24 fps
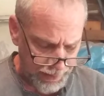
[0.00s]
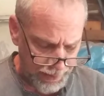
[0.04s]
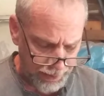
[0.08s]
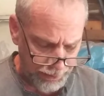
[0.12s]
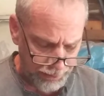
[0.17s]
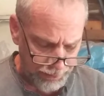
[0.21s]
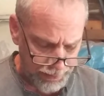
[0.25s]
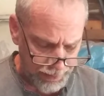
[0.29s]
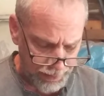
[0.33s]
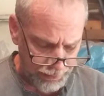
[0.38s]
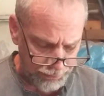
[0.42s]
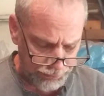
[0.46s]

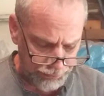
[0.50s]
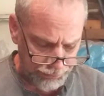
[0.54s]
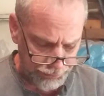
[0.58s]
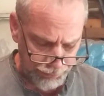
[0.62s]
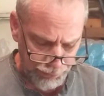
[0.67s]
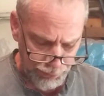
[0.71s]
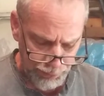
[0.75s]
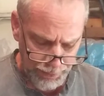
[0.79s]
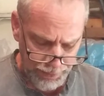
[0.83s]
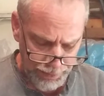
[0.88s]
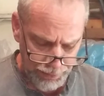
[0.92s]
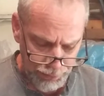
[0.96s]
Harry S.
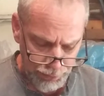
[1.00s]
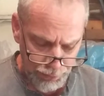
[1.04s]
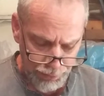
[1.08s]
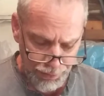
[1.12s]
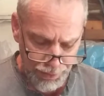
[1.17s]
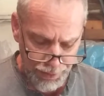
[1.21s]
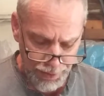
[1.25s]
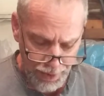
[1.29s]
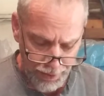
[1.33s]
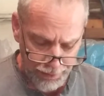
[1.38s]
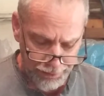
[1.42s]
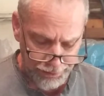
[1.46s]
Truman knew
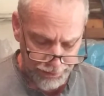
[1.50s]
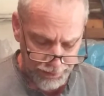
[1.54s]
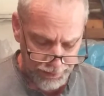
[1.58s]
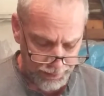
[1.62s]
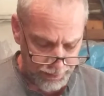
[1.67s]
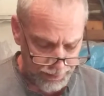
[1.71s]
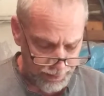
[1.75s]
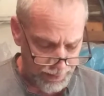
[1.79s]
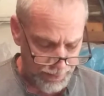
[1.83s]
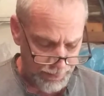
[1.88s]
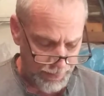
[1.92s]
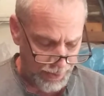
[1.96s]

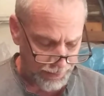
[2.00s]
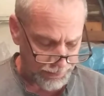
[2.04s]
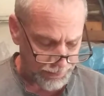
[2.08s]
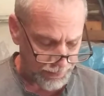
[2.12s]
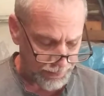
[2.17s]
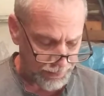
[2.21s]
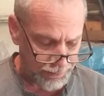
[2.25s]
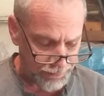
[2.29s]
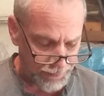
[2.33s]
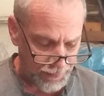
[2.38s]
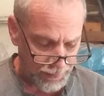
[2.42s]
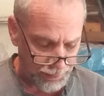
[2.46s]
nothing about the
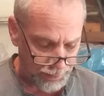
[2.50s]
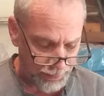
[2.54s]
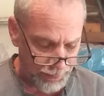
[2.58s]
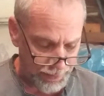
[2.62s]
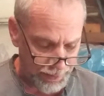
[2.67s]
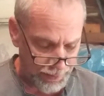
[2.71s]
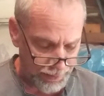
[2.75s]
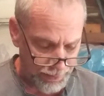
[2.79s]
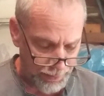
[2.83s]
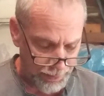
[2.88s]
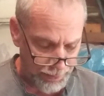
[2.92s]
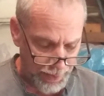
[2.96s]

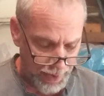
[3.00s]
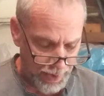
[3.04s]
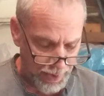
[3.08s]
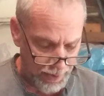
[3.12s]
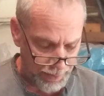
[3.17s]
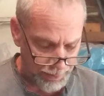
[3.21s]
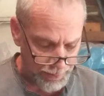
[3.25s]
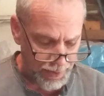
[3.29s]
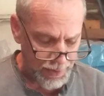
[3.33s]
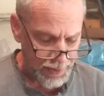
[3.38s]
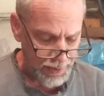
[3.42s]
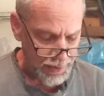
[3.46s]
development of the
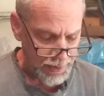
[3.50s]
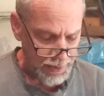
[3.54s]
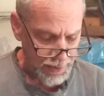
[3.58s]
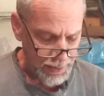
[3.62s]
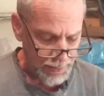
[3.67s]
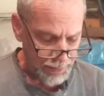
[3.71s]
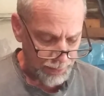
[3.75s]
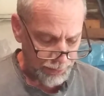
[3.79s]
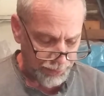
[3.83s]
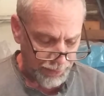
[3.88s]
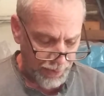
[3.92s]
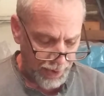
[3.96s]
bomb
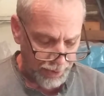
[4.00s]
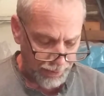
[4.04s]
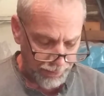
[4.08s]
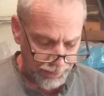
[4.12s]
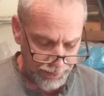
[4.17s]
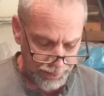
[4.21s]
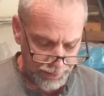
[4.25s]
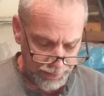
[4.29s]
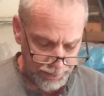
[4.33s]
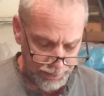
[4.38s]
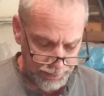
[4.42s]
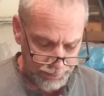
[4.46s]
prior
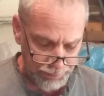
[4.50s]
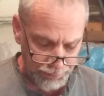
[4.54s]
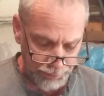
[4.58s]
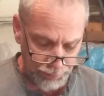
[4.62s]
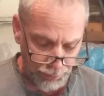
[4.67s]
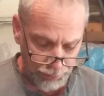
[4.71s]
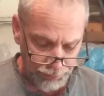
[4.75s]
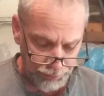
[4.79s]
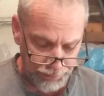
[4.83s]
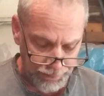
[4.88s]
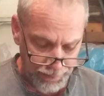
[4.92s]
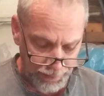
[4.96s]
to
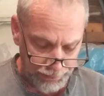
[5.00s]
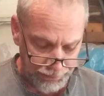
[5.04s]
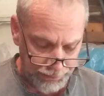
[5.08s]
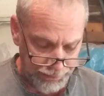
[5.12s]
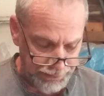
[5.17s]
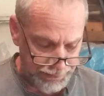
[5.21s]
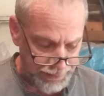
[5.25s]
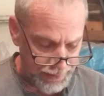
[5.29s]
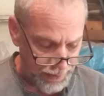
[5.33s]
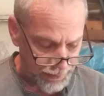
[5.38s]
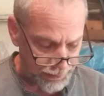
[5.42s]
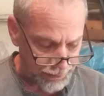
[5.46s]
Roosevelt's
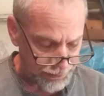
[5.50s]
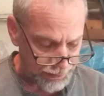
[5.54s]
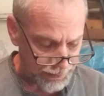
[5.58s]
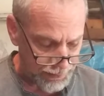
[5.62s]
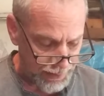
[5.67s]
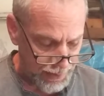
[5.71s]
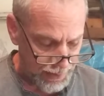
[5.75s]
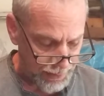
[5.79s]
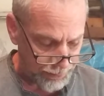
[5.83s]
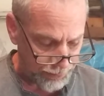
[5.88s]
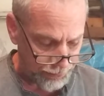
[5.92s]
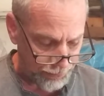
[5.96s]
death in
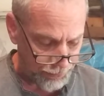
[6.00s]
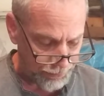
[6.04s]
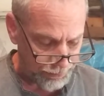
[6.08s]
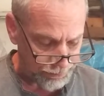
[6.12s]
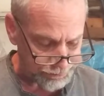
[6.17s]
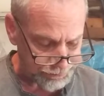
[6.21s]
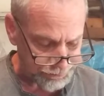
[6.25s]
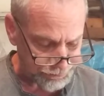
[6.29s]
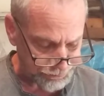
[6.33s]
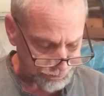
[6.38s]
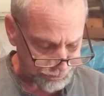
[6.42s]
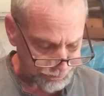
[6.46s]
April
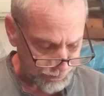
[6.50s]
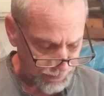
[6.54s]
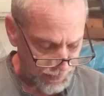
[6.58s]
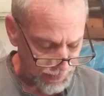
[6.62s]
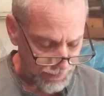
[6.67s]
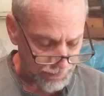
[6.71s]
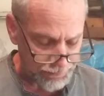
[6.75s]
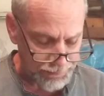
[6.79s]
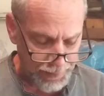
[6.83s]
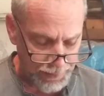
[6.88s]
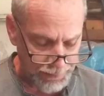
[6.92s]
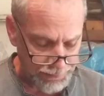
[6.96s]

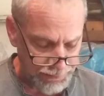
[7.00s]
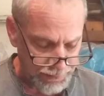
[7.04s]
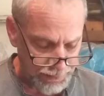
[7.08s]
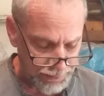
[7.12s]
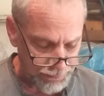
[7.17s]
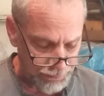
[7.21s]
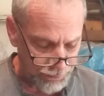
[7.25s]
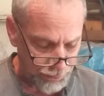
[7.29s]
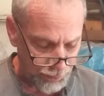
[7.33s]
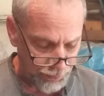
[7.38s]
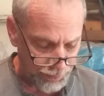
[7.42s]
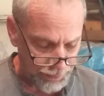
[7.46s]
of
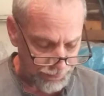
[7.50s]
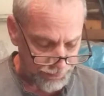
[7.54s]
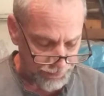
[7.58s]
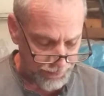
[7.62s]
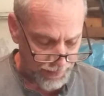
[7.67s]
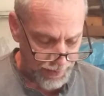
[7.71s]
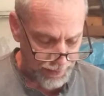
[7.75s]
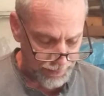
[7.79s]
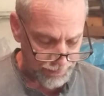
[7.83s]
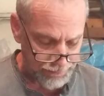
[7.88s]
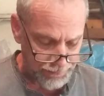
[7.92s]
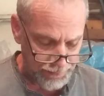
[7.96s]

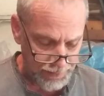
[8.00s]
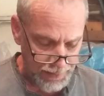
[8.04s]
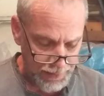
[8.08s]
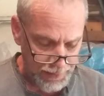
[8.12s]
1945.